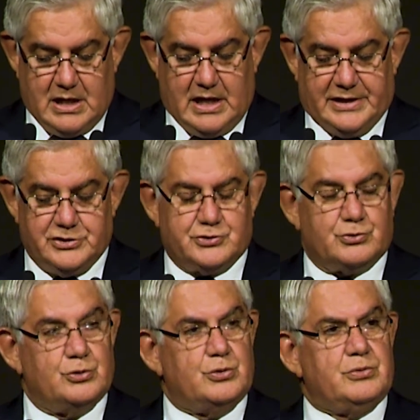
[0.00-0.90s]
and
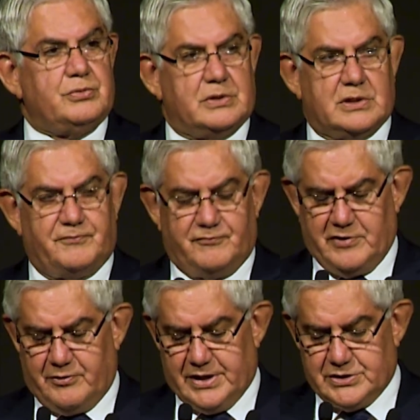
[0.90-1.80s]
through the
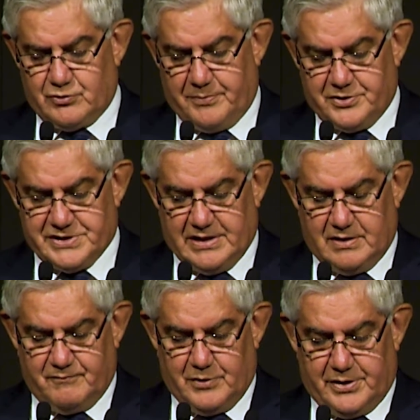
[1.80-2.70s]
various
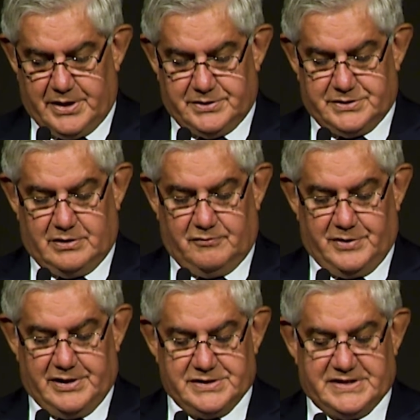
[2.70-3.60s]
representative bodies that have
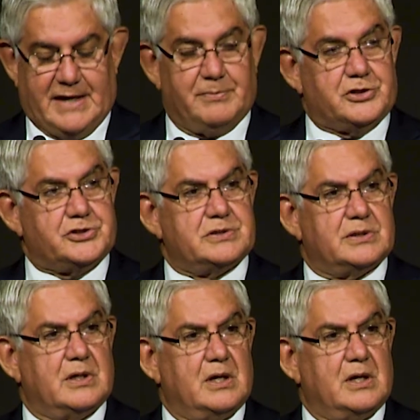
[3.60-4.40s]
been established,